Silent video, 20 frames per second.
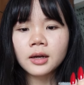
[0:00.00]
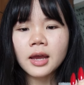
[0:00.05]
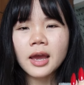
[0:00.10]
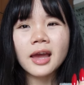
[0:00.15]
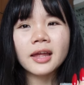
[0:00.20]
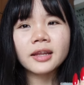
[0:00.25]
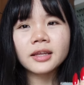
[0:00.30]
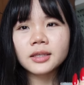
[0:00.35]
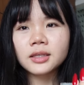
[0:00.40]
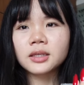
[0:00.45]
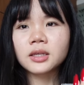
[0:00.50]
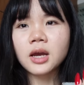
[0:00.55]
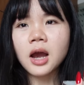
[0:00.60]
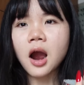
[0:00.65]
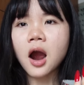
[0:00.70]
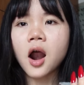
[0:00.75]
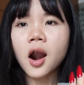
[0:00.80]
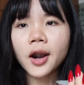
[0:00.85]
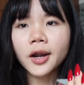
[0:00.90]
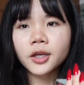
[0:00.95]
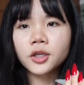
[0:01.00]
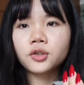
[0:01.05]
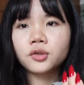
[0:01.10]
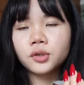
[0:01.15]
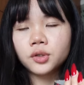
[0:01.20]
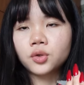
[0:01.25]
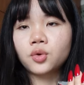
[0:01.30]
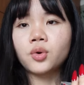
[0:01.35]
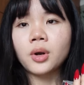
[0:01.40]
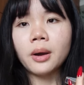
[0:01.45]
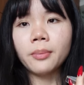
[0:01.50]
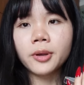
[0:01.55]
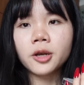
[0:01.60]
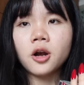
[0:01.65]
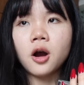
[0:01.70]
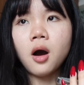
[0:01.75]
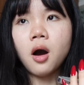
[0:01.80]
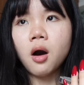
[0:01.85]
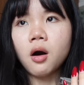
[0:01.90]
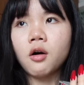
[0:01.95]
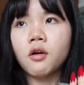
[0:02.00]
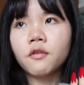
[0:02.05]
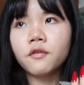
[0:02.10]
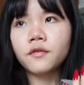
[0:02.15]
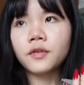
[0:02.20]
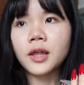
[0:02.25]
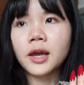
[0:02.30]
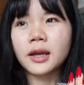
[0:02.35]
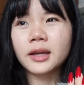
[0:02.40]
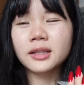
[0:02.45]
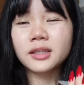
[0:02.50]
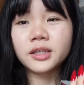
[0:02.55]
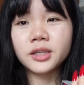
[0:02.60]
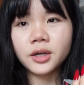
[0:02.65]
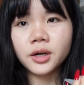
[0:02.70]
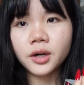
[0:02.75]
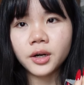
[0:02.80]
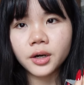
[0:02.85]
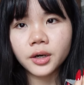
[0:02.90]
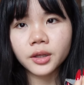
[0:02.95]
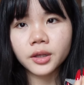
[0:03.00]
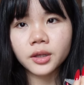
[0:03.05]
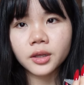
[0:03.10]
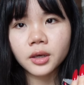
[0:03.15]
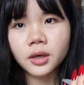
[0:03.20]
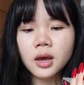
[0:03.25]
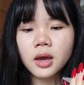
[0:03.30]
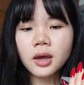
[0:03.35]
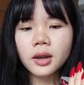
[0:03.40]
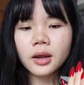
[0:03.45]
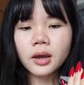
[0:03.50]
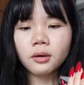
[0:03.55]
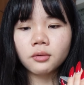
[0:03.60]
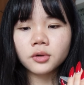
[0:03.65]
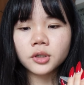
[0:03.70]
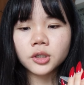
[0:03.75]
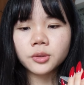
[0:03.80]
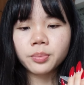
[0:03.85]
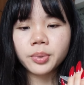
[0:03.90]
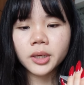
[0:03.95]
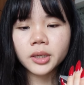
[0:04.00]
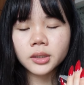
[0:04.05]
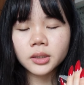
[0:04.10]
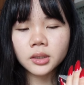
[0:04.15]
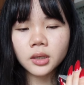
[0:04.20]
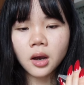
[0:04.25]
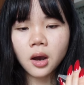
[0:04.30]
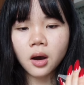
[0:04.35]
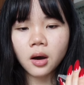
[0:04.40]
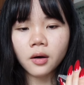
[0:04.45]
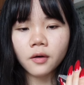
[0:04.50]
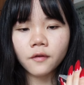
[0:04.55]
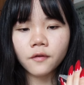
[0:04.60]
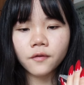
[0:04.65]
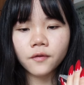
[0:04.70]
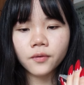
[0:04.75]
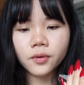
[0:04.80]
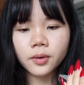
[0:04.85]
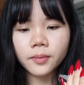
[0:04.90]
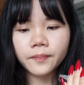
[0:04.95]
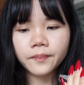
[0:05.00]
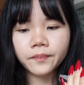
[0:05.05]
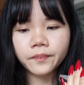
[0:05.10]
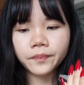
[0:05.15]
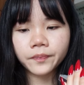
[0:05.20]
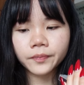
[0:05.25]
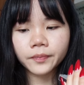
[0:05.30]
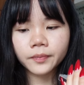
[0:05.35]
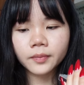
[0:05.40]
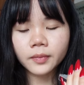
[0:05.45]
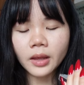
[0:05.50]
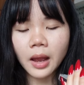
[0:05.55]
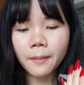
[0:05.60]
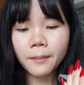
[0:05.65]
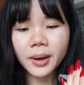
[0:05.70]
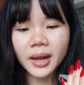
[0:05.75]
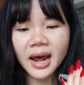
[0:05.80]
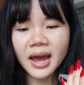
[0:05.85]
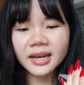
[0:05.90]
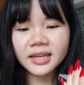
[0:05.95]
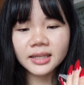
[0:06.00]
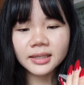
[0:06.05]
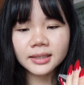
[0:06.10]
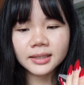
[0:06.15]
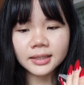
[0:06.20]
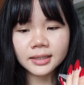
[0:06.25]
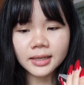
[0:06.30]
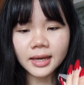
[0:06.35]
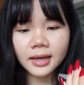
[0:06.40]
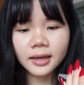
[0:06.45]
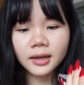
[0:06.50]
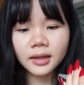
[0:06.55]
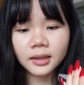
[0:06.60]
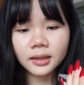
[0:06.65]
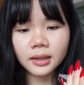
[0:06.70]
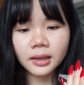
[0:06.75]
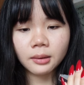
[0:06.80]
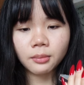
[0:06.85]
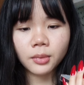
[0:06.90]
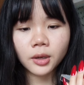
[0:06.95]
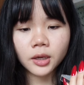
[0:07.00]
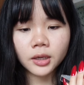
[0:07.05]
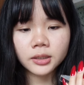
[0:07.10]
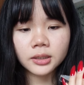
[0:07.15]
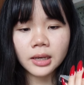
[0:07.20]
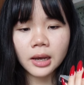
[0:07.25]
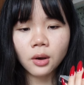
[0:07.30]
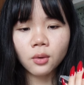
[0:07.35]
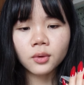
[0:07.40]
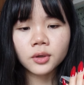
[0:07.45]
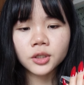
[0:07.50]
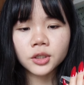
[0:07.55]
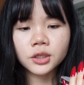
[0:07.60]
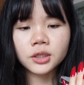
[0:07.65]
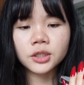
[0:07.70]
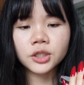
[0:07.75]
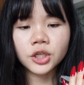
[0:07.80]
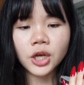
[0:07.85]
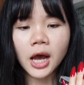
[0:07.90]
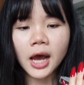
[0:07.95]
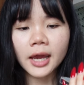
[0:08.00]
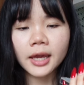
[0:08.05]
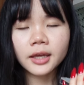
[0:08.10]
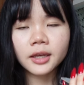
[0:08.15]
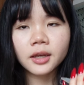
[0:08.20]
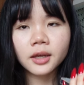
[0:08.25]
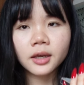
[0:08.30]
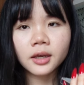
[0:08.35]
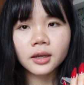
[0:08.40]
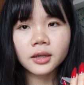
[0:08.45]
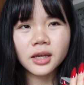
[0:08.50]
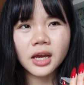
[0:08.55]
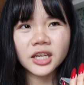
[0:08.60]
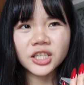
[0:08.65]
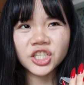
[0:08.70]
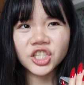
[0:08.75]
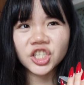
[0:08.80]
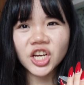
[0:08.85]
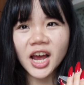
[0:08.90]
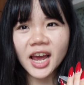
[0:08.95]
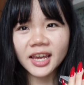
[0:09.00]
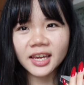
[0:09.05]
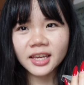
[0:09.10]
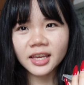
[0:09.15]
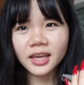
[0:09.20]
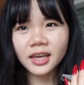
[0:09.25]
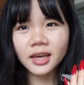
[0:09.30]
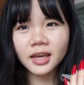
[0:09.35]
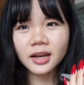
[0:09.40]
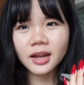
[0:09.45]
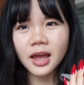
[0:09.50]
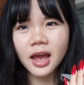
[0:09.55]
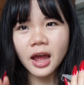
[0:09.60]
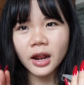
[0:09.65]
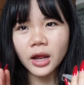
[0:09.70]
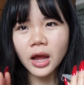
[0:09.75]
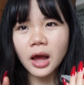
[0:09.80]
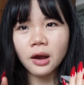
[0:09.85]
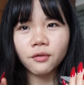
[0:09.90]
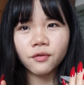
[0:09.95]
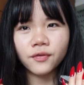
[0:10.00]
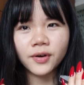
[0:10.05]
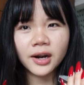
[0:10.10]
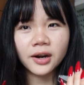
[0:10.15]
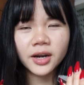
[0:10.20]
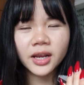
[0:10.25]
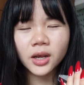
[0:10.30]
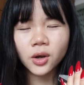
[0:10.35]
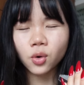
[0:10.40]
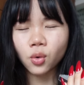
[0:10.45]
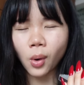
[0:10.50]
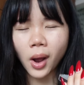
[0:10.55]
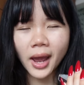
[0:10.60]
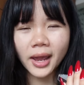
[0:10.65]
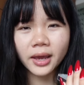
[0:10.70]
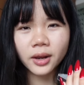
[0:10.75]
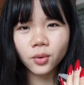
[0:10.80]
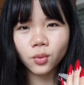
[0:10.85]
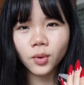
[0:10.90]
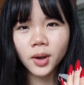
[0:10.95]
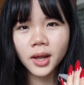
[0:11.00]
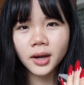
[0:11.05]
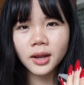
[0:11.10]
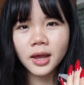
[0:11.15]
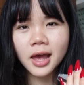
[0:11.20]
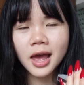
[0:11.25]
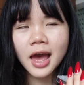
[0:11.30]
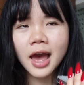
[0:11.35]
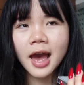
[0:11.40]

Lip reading: And it's hard to scrub it off like dirt. And I was pissed off. But I didn't say anything because I was a shy kid, a very quiet one.